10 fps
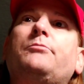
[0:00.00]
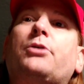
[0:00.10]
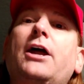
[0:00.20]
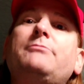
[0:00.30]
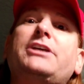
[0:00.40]

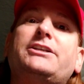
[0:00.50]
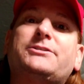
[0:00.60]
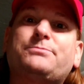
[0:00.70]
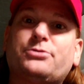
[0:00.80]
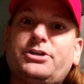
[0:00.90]
Prime
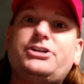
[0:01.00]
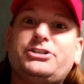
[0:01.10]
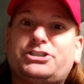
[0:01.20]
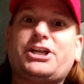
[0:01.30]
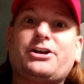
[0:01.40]
takes pretty
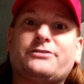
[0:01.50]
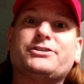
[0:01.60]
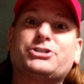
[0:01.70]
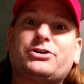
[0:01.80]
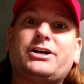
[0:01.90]
good care of
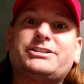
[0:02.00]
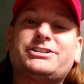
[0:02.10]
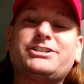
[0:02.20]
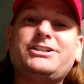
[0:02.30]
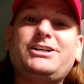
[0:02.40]
the
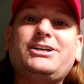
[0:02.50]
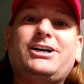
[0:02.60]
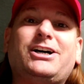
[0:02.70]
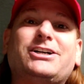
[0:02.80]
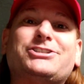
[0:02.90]
trucks,
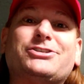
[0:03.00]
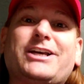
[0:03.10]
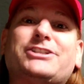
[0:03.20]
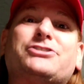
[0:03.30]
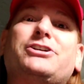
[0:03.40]
so
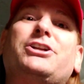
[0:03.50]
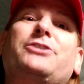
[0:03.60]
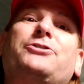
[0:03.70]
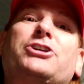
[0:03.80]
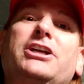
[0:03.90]
that's good. And
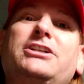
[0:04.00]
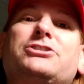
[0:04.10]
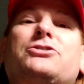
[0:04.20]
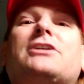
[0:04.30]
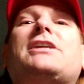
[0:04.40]
if you're getting
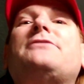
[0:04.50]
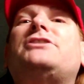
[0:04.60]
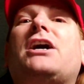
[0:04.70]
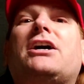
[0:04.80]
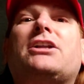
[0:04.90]
a truck, they've
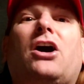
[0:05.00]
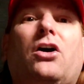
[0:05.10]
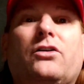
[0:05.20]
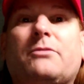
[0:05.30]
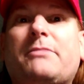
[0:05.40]
done
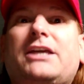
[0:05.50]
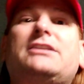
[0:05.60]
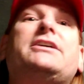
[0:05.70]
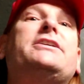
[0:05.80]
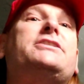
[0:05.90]
all the
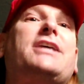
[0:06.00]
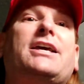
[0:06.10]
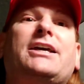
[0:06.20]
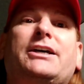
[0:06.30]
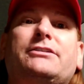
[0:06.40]
maintenance,
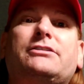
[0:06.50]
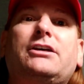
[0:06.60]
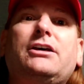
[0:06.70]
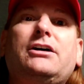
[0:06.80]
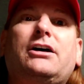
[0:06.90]
and
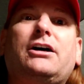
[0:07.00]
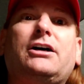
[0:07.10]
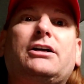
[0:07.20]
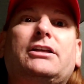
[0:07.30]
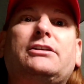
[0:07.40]

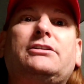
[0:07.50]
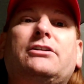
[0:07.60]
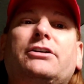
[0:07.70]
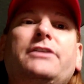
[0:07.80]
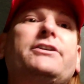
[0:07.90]

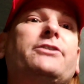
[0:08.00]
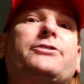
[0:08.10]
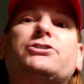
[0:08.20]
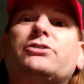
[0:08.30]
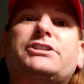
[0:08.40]
even if
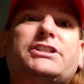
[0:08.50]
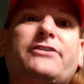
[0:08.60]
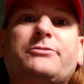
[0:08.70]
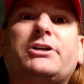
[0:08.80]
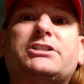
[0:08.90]
it's only
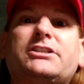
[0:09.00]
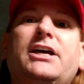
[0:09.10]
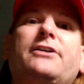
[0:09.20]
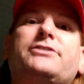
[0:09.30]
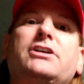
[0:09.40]
7 months
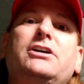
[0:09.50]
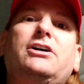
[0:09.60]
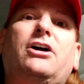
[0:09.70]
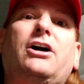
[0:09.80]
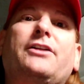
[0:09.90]
left
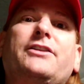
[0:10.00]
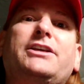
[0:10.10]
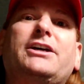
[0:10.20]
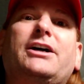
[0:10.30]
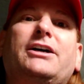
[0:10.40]
on
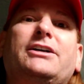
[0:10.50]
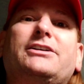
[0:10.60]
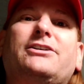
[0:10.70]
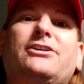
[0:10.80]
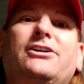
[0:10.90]

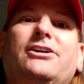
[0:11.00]
the